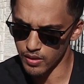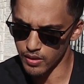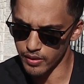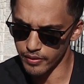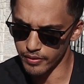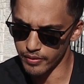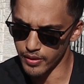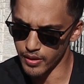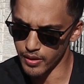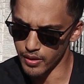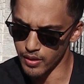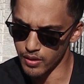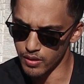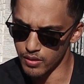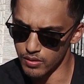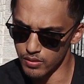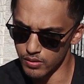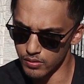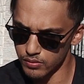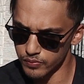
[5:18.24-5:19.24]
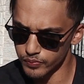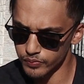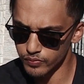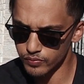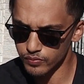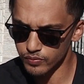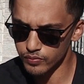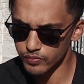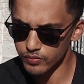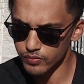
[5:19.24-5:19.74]
and then
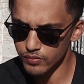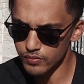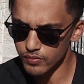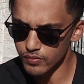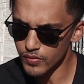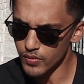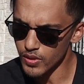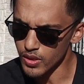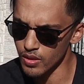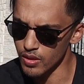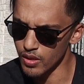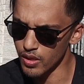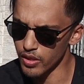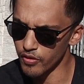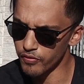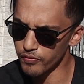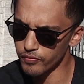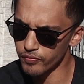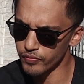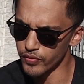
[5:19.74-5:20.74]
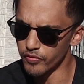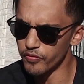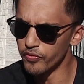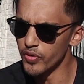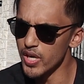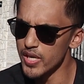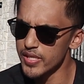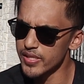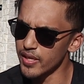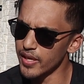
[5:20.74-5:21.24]
the
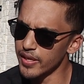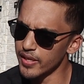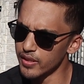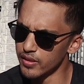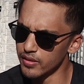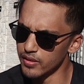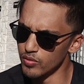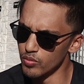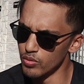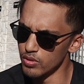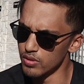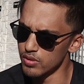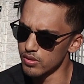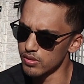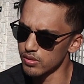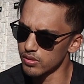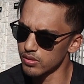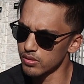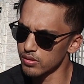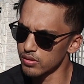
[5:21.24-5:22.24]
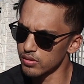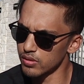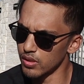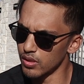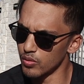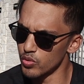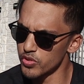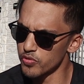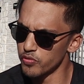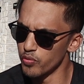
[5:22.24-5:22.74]
first run I did was
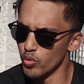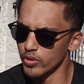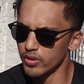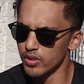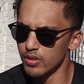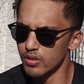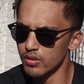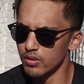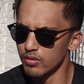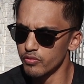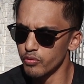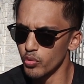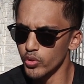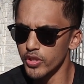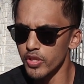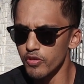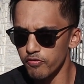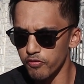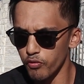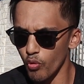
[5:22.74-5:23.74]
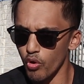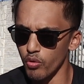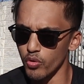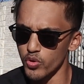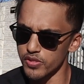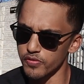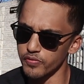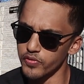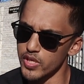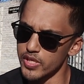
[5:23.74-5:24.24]
14.4
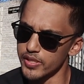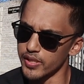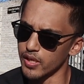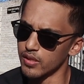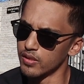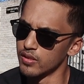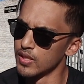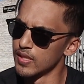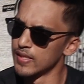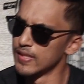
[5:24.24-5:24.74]
was the first run,